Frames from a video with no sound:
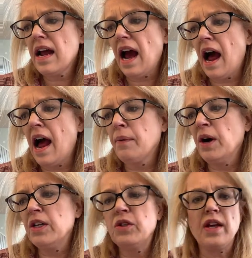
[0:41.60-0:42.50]
I
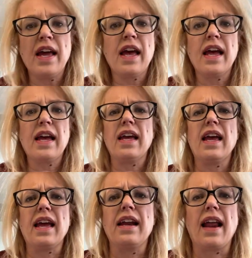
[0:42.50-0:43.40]
was
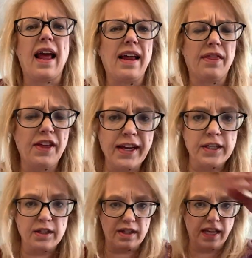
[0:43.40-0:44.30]
in thick
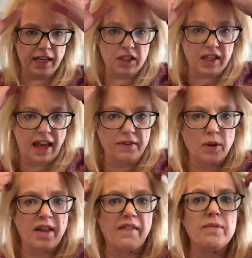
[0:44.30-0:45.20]
as thieves
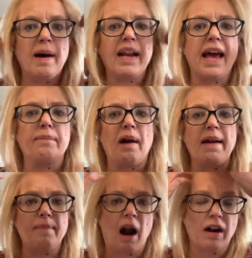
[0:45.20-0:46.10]
with everybody at
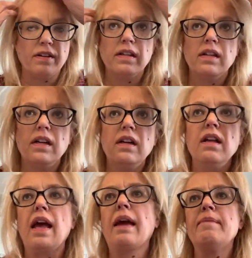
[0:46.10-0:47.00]
Breitbart
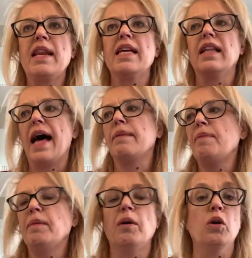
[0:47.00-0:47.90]
and meeting a lot of
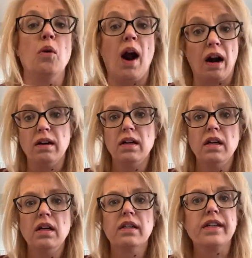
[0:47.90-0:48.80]
people who are
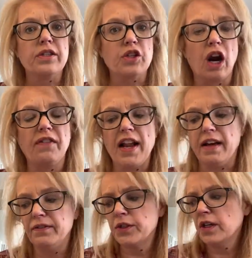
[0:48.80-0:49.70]

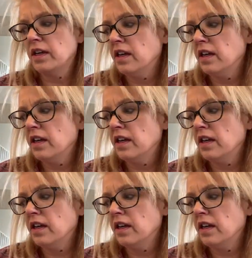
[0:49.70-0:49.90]
conservatives